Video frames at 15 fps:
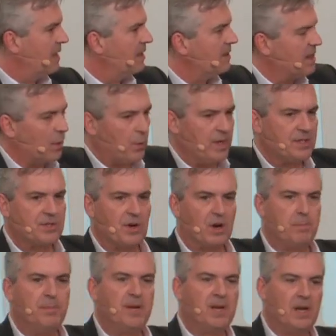that we start
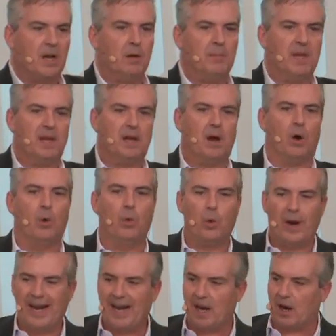becoming
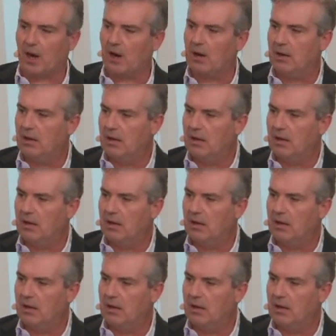aware